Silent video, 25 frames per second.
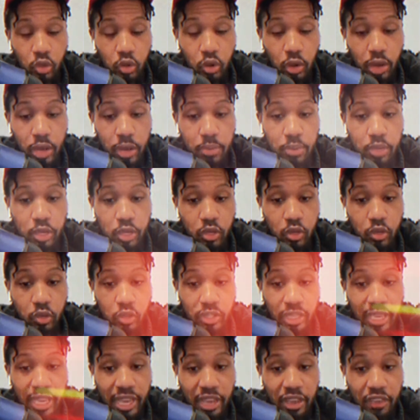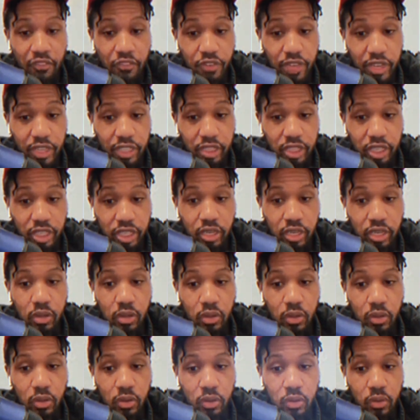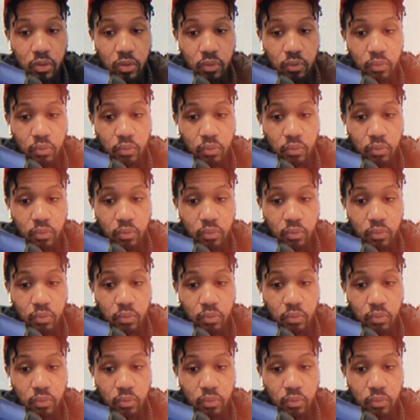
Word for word: you're able to use a FHA loan